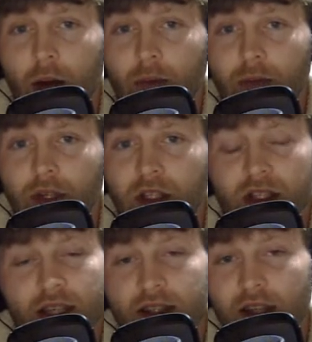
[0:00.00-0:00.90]
He just
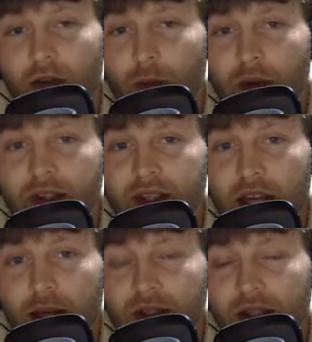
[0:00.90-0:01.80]
has never been the same
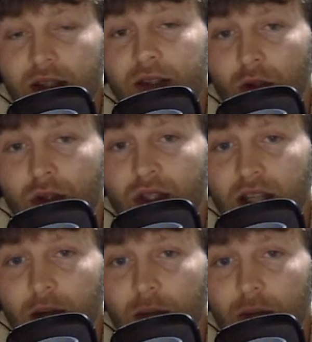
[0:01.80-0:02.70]
since losing
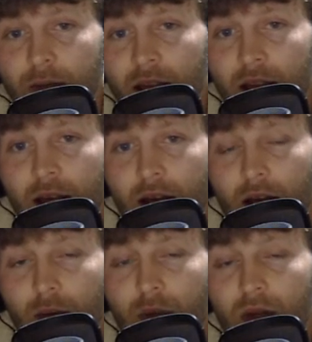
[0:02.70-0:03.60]
him.
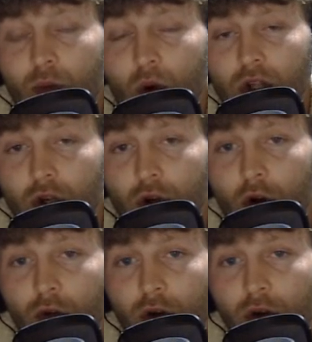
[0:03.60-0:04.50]
Been more
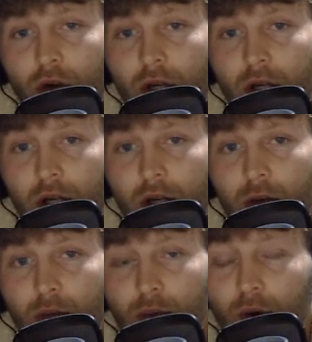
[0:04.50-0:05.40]
turnover
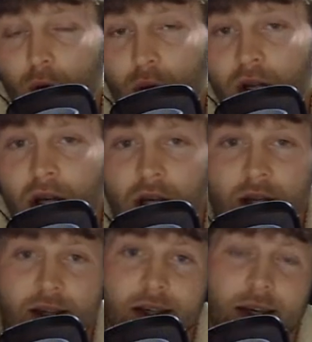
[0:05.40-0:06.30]
prone,
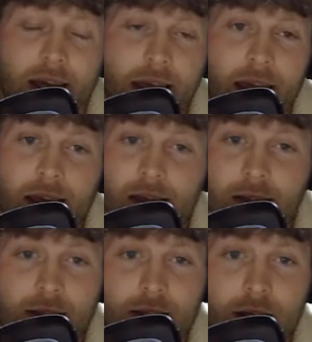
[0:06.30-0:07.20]

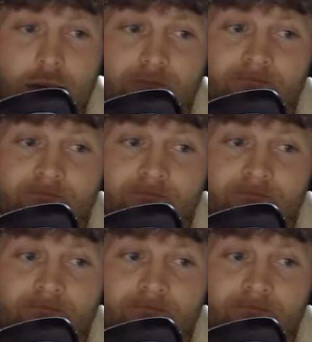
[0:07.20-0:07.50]
and